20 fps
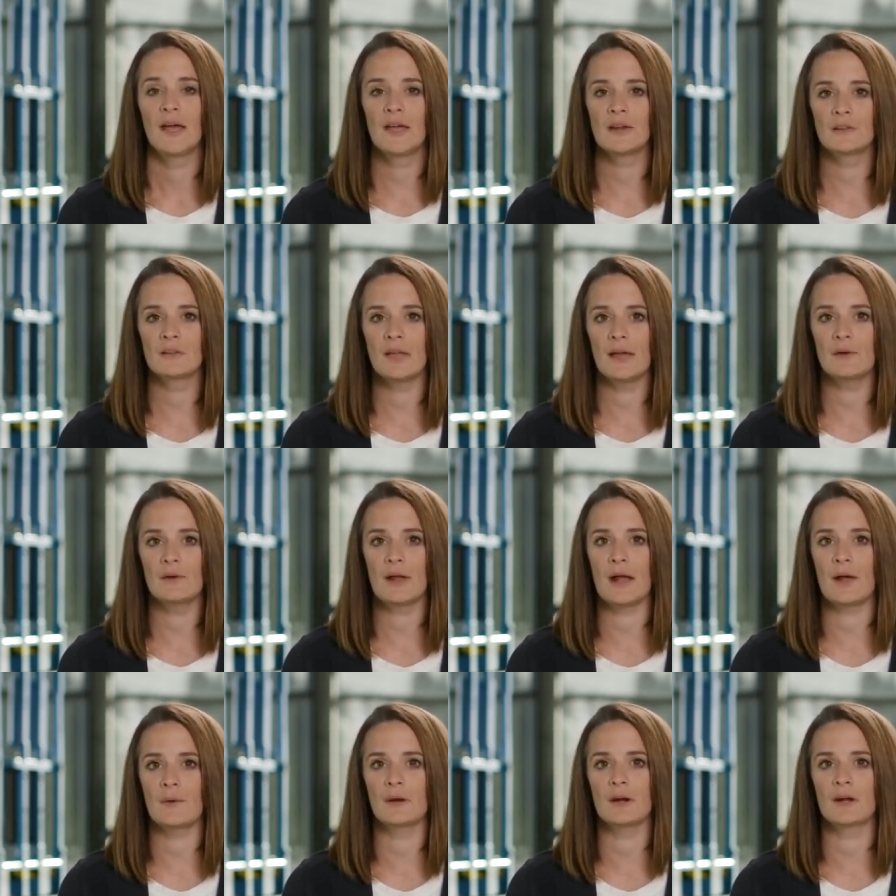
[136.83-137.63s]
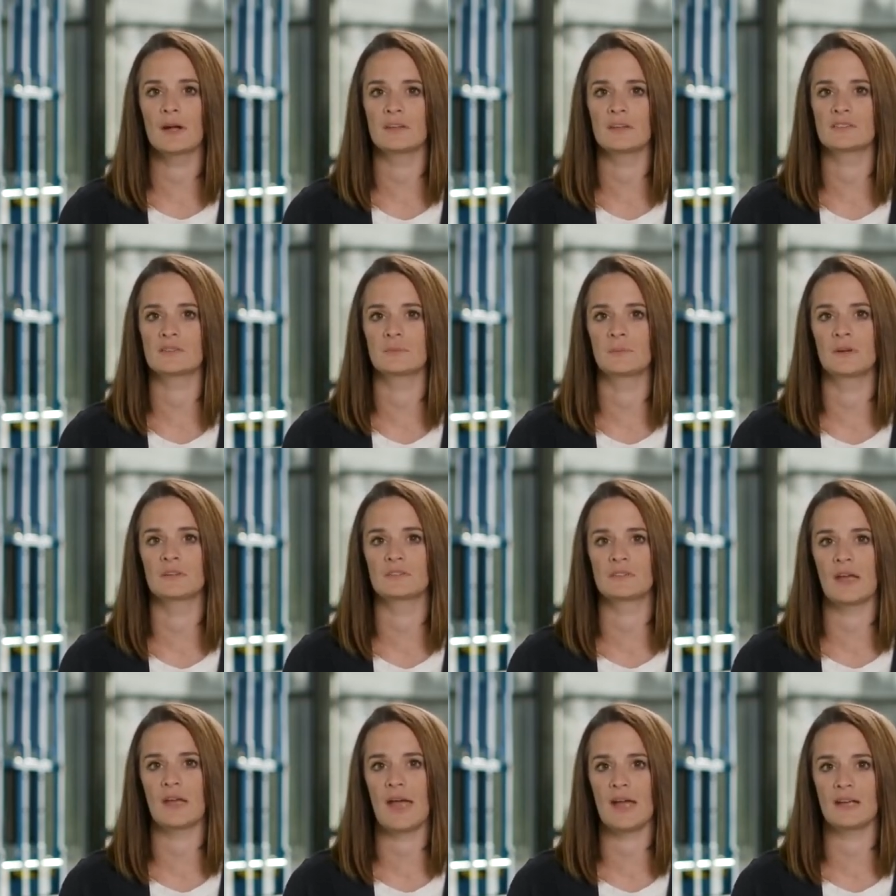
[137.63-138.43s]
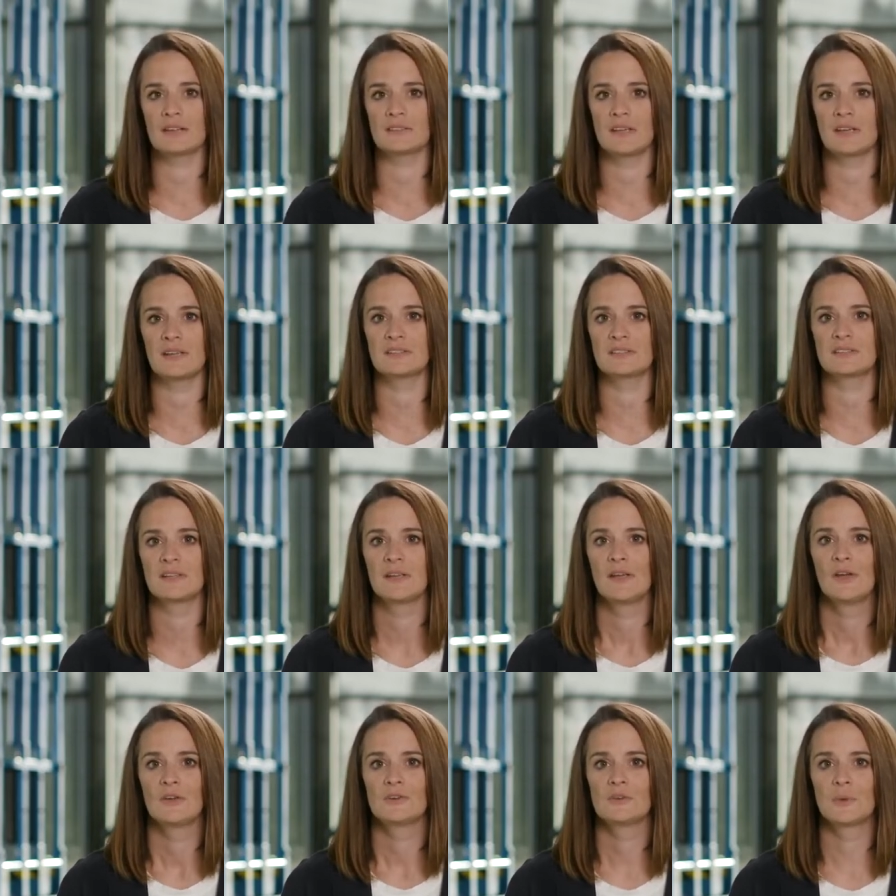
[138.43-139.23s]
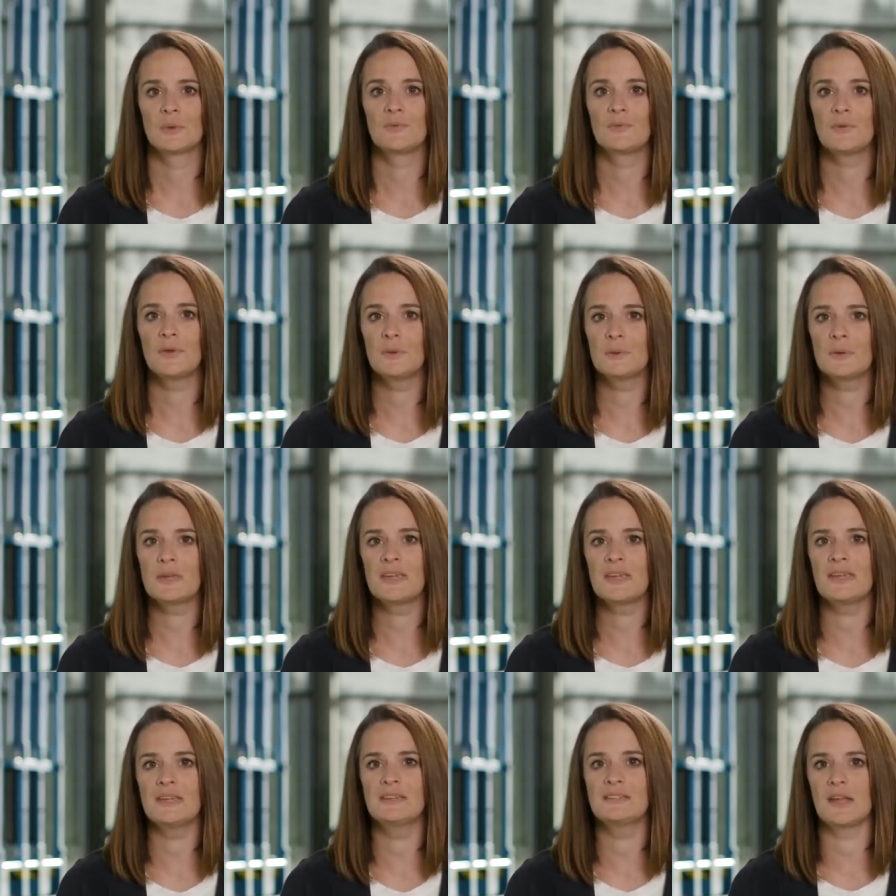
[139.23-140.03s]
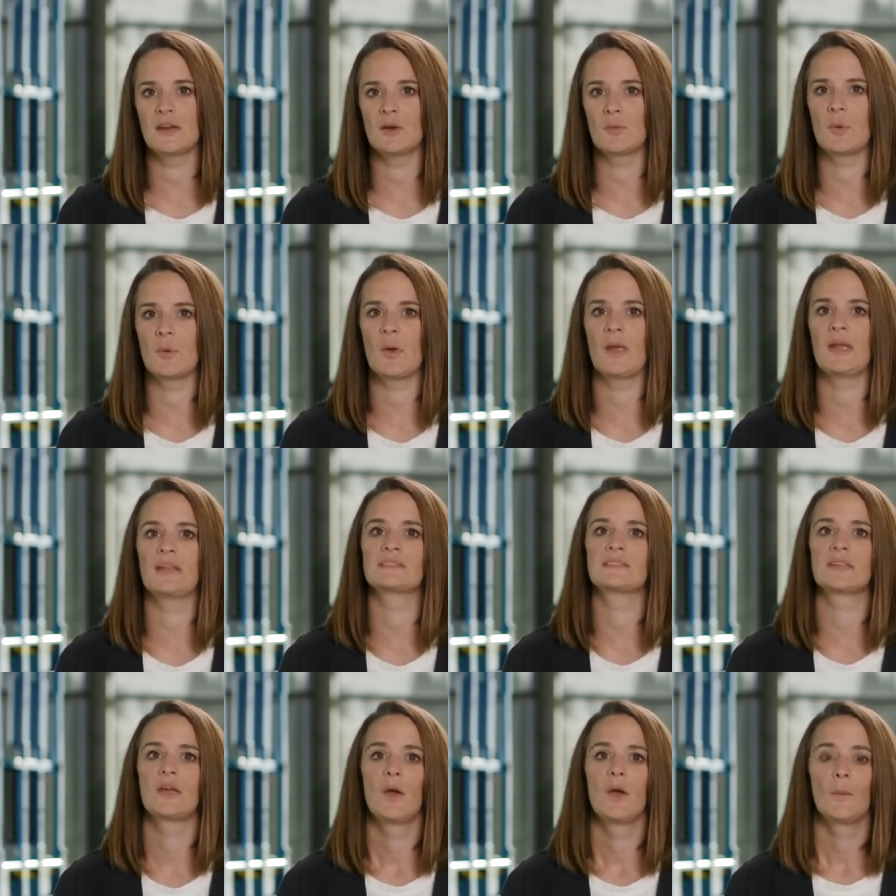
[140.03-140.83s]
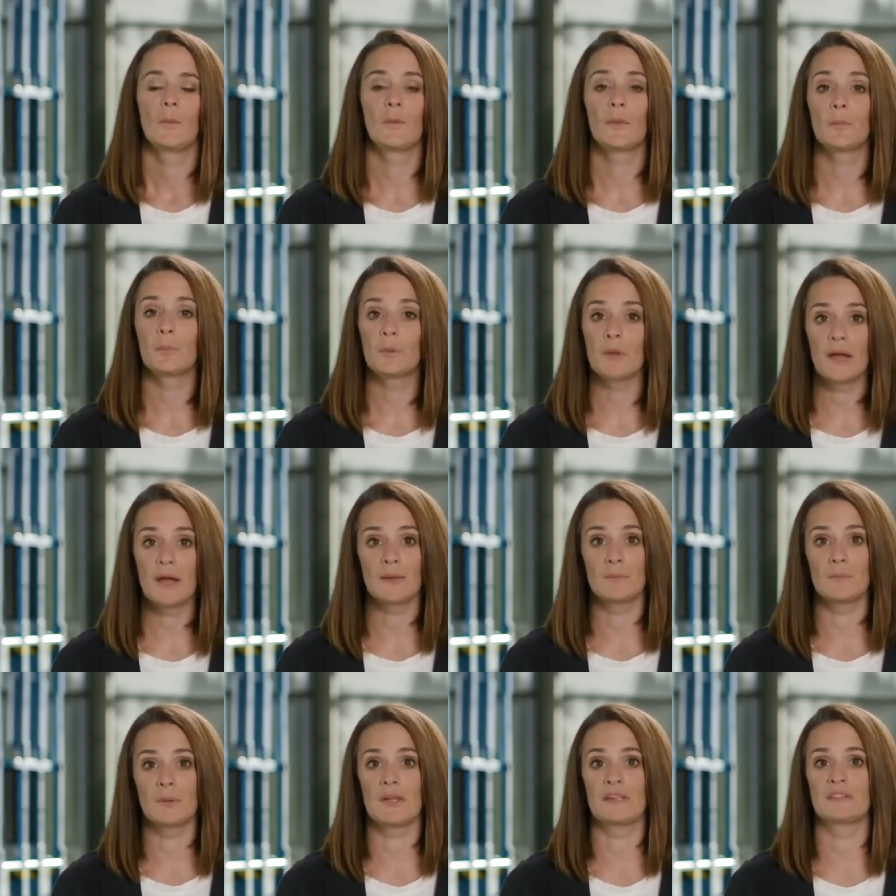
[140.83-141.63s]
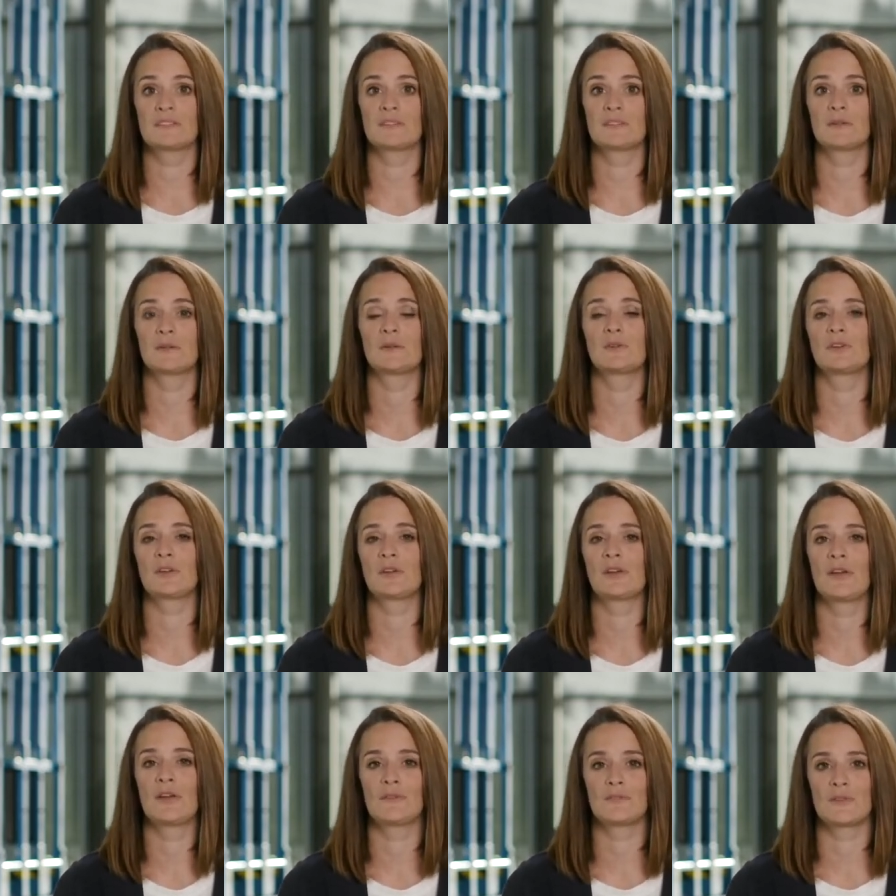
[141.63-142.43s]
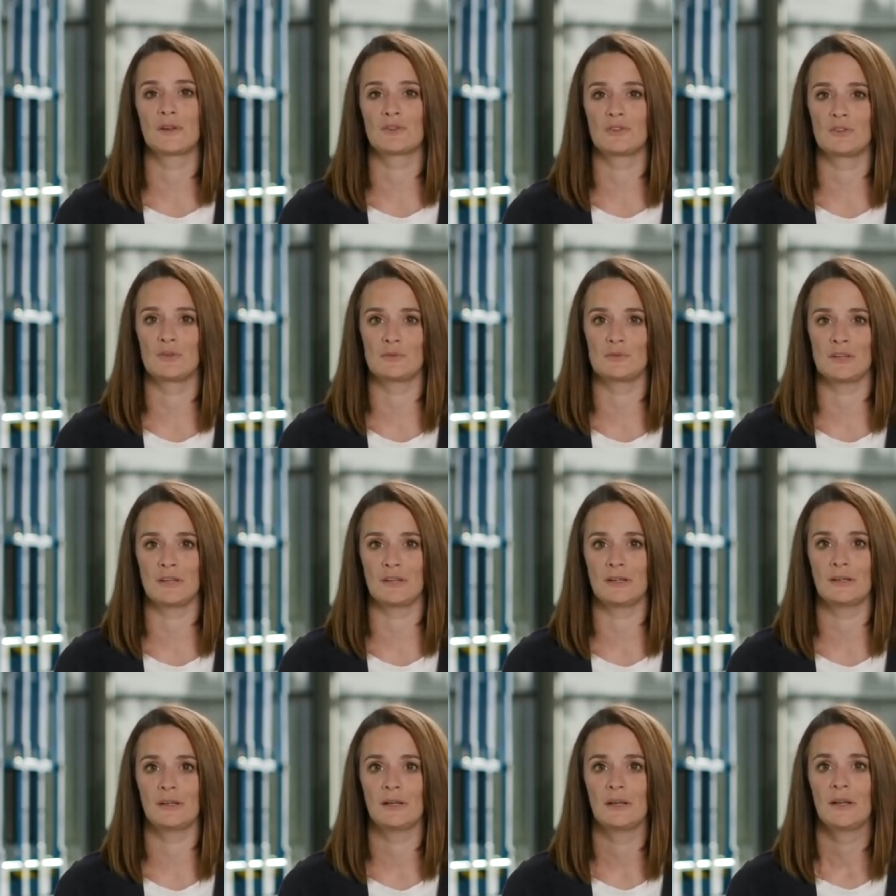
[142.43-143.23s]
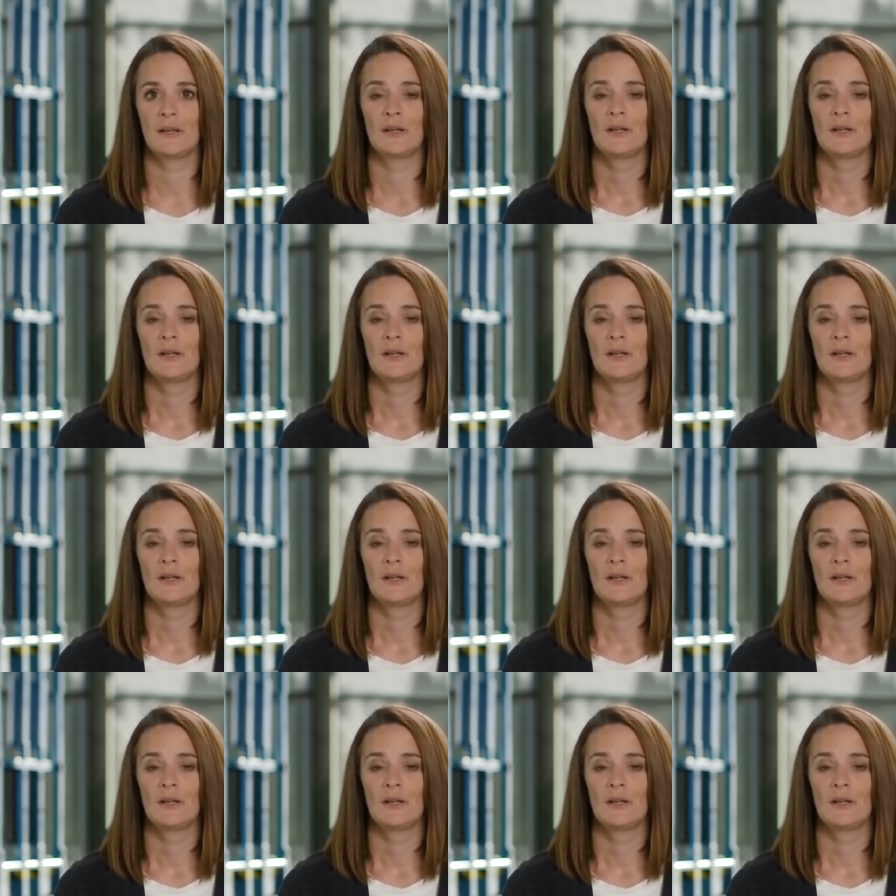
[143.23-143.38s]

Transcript: and allowed our customers access to a few key data points with a plug and play solution of their choosing.